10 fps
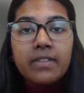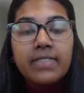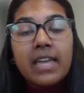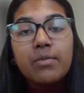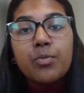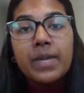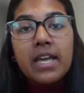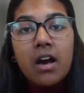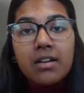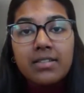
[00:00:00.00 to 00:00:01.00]
They will
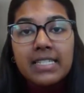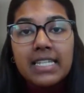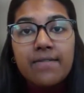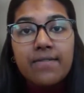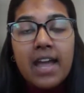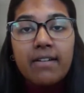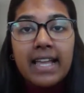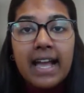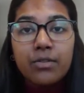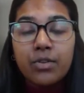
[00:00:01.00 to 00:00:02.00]
be asked to give their
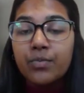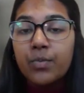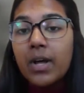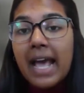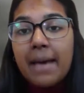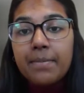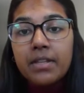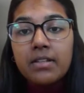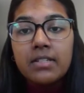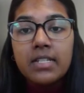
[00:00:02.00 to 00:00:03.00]
account of what
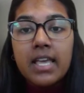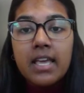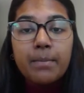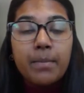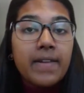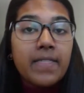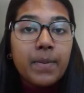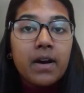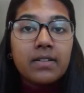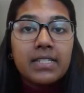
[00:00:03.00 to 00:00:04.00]
happened by the
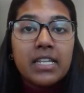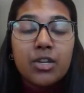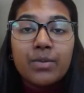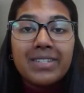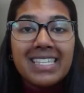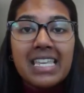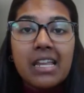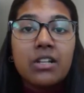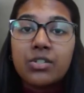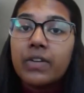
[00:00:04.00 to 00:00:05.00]
party who is
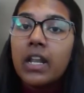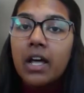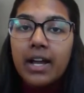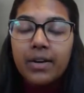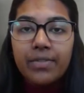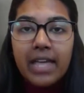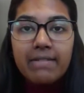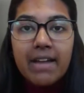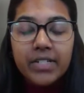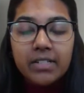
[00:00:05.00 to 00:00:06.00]
seeking to rely on
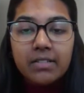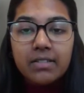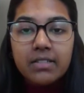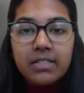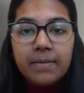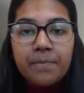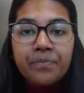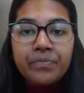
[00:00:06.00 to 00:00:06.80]
their evidence.